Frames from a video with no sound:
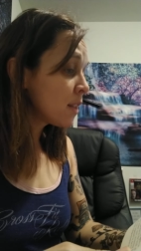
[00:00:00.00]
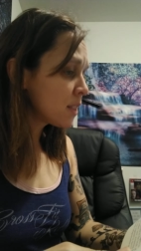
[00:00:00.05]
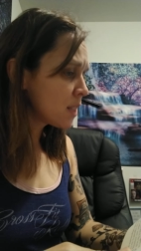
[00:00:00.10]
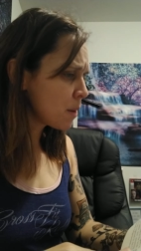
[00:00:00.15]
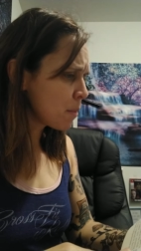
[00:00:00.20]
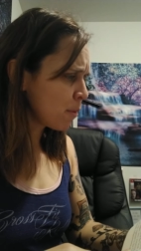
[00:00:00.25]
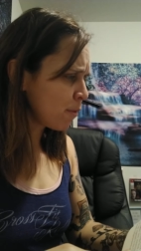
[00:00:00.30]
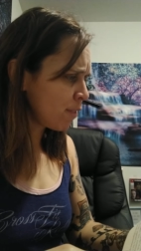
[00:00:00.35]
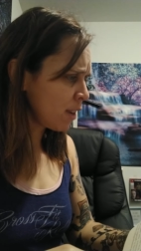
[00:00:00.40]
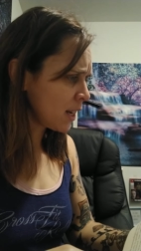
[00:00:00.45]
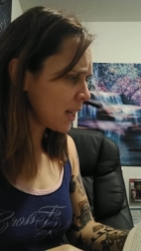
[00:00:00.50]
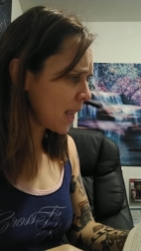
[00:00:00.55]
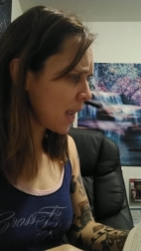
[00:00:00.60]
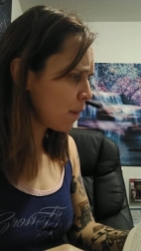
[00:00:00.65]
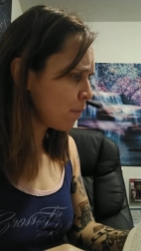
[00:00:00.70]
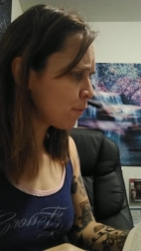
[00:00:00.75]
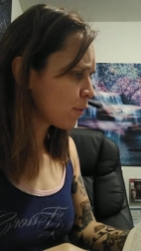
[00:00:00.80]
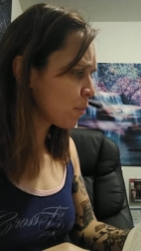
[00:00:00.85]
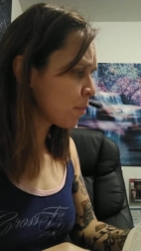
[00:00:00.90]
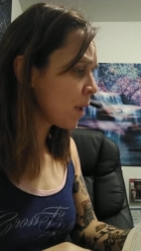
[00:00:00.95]
Some of it
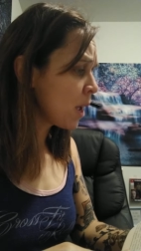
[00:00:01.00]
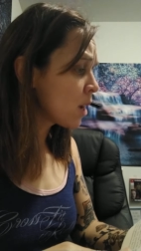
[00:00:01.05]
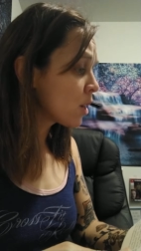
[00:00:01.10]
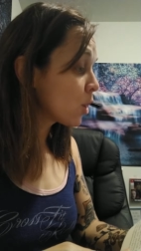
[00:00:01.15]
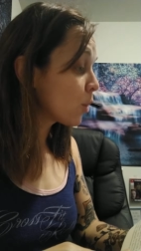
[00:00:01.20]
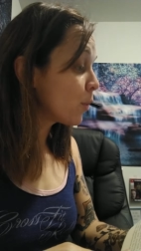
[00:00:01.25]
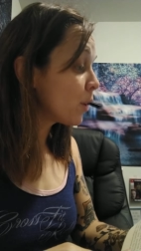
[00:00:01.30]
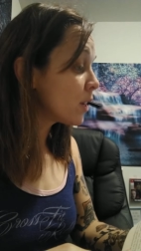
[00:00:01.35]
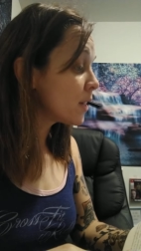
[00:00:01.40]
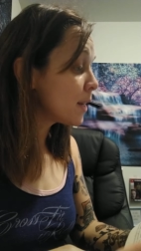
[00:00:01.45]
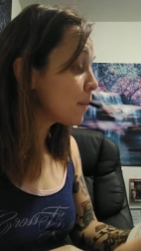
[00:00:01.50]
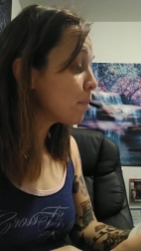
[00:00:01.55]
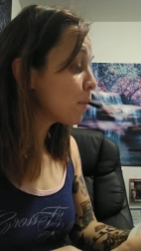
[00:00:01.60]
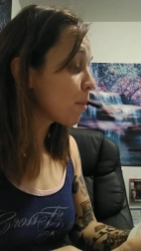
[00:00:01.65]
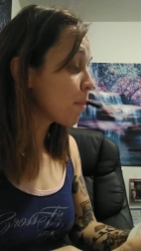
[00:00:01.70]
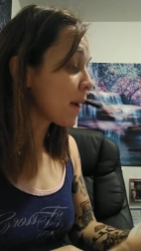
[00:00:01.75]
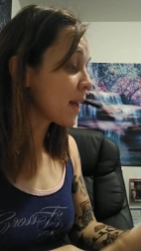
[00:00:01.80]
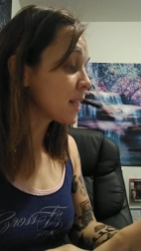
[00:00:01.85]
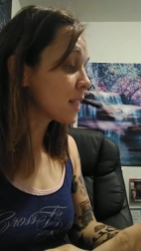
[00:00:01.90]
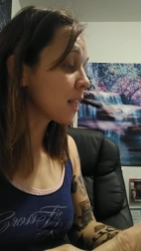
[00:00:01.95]
came from career
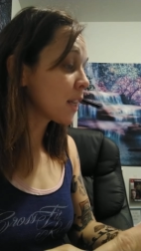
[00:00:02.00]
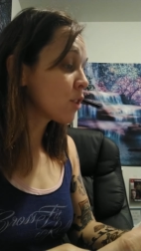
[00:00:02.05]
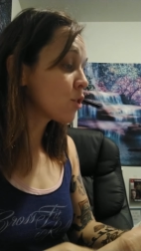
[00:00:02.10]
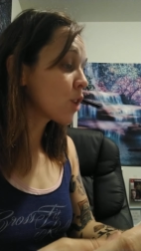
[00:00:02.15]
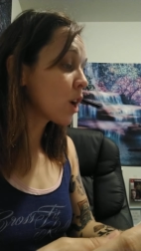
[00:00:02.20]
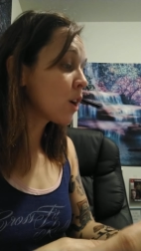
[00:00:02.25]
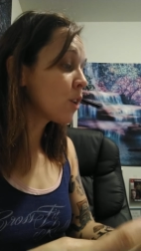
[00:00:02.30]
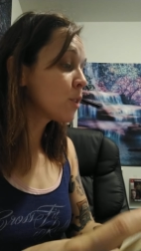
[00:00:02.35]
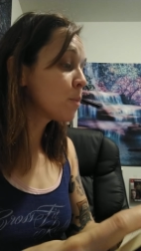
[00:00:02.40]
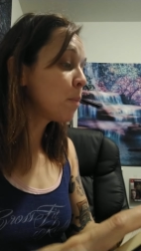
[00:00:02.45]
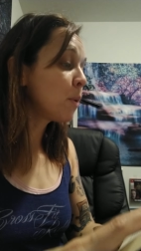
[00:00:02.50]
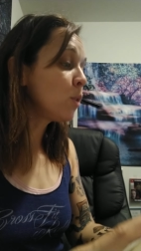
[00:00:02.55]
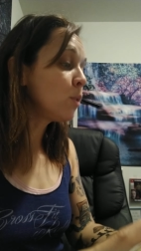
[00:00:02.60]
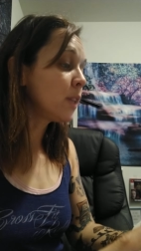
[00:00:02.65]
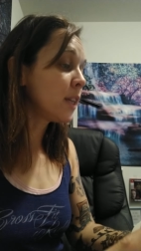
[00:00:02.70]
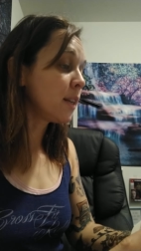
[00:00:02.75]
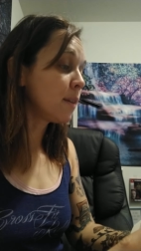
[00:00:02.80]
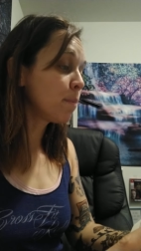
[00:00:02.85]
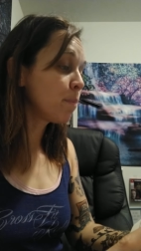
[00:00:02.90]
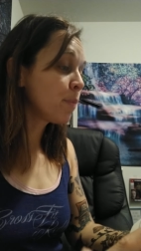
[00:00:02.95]
diplomats like Charles
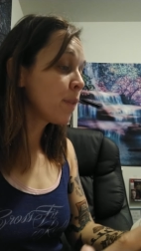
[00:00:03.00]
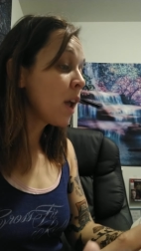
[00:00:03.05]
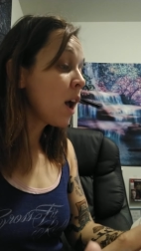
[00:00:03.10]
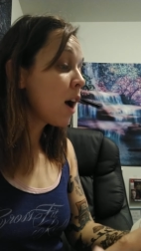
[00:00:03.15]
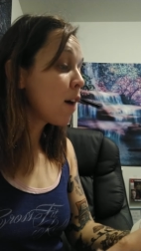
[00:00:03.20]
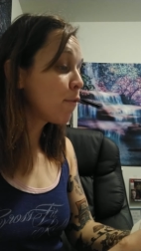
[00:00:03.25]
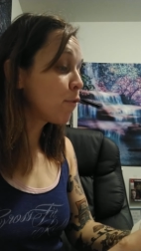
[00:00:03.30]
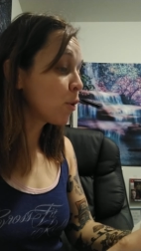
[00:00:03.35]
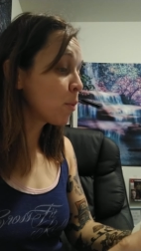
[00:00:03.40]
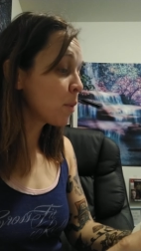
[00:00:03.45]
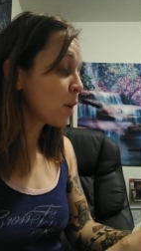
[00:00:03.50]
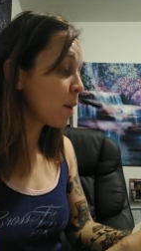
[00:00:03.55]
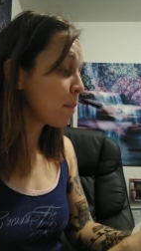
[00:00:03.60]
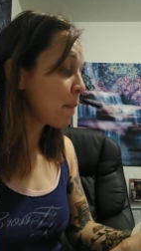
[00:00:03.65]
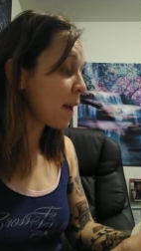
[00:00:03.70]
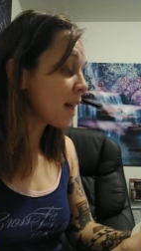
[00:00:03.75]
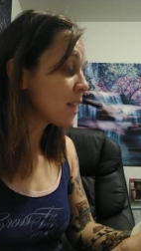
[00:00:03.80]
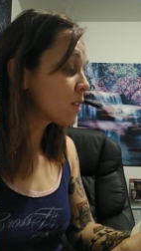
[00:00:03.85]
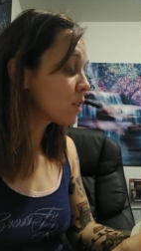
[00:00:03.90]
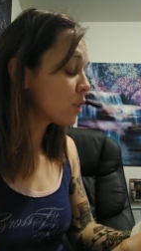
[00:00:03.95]
Bohlen, a former
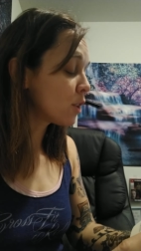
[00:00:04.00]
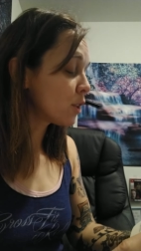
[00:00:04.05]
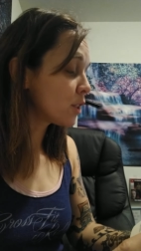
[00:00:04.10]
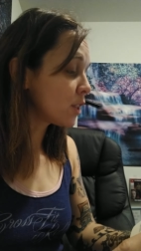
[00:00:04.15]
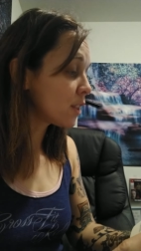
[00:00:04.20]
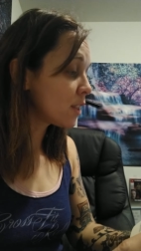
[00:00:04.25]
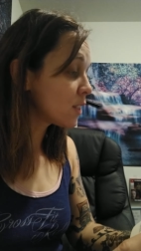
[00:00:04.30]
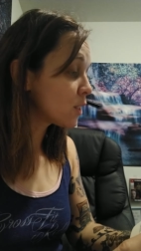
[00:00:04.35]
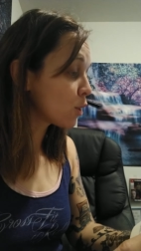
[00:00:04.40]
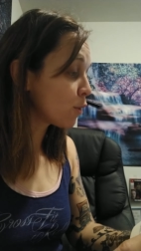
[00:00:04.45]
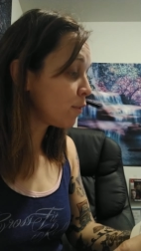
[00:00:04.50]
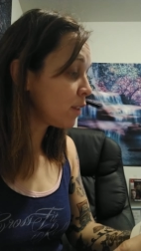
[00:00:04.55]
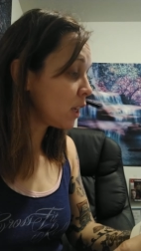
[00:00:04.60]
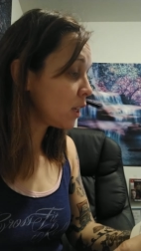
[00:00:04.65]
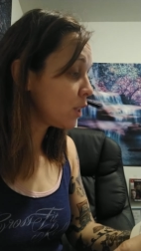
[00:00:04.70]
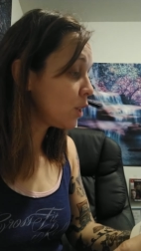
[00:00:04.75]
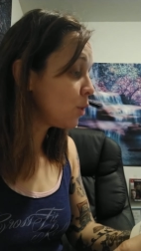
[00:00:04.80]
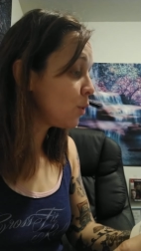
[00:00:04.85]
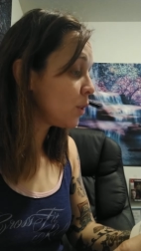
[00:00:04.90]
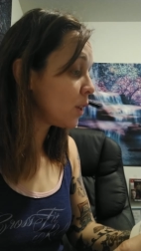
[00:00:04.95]
ambassador to the
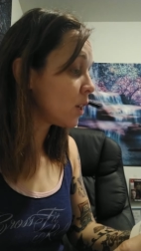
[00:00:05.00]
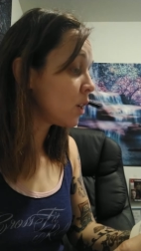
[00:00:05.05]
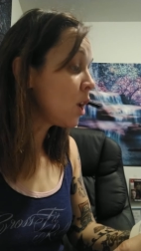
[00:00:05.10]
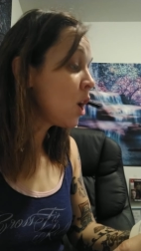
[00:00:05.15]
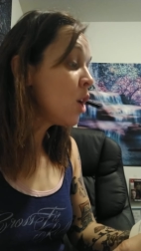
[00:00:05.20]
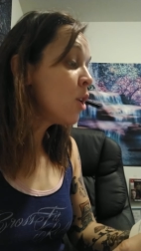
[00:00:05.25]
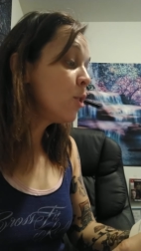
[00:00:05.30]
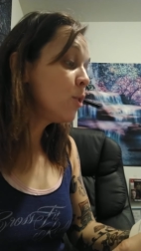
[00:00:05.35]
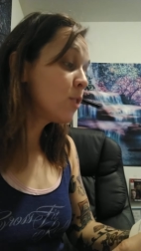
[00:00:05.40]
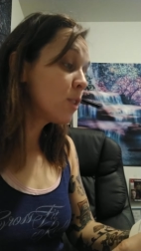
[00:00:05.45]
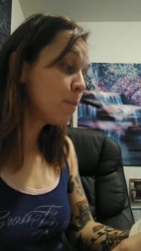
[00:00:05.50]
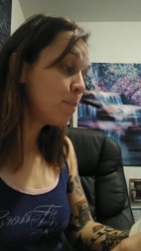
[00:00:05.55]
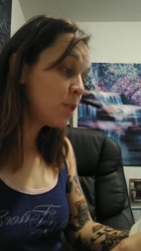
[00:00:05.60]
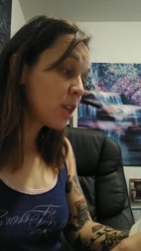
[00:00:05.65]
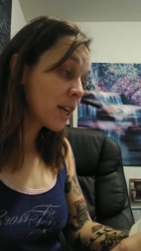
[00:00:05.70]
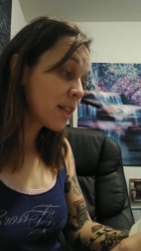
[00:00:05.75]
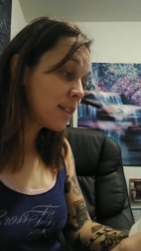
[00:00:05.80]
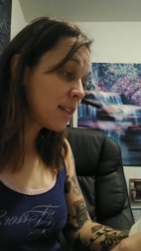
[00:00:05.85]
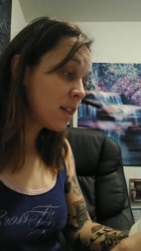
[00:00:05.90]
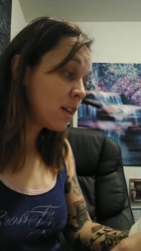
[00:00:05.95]
Soviet Union, who
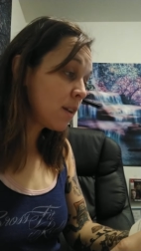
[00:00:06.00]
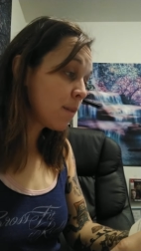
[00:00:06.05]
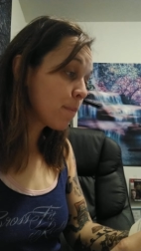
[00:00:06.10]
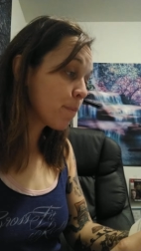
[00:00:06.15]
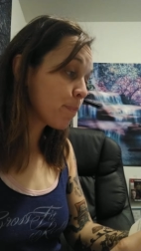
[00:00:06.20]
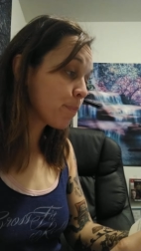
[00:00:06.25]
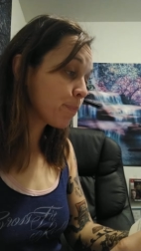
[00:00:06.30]
subjected